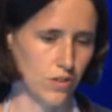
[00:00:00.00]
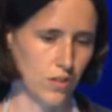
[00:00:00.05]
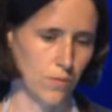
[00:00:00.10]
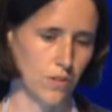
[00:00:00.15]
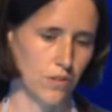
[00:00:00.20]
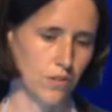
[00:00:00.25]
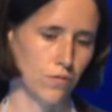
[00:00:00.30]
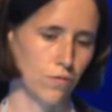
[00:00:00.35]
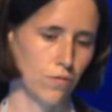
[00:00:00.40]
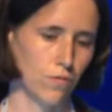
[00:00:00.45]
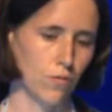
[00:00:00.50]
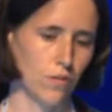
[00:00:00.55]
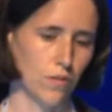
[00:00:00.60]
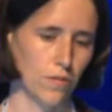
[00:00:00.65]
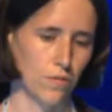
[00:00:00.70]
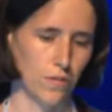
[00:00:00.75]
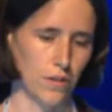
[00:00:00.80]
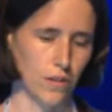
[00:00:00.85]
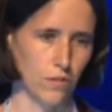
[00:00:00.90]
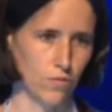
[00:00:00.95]
there was a floor
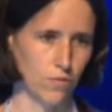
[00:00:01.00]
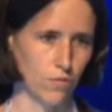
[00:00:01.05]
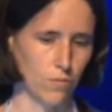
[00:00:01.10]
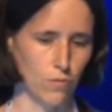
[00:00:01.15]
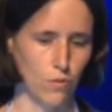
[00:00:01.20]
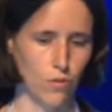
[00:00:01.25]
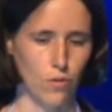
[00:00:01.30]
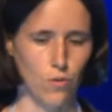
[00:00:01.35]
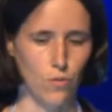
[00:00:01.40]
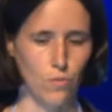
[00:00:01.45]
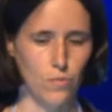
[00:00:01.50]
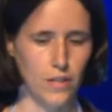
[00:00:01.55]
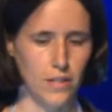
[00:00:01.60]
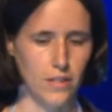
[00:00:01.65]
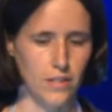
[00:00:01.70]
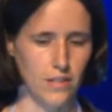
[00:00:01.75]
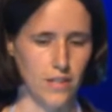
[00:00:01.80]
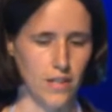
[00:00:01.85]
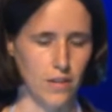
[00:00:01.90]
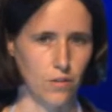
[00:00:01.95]
effect from a low
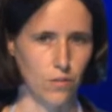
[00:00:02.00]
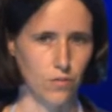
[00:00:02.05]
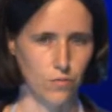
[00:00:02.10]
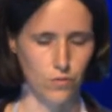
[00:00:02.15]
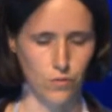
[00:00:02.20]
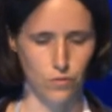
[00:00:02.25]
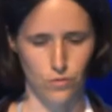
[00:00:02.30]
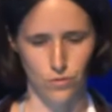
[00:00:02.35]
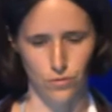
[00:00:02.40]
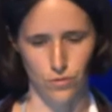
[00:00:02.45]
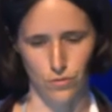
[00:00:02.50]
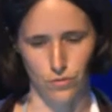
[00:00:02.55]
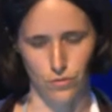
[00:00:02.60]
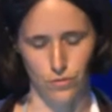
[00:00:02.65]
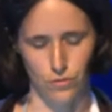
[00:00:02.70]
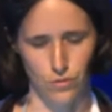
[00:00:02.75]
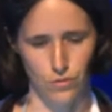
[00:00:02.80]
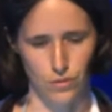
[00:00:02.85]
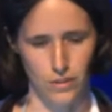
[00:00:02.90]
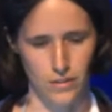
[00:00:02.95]
baseline of nocturnal
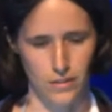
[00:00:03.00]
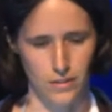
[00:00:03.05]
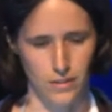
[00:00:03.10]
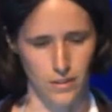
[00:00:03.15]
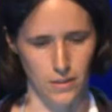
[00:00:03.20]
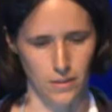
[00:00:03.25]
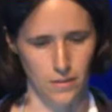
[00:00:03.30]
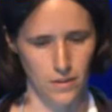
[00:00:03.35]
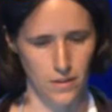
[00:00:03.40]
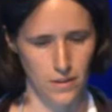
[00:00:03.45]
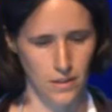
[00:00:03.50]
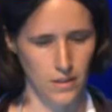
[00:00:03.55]
toileting.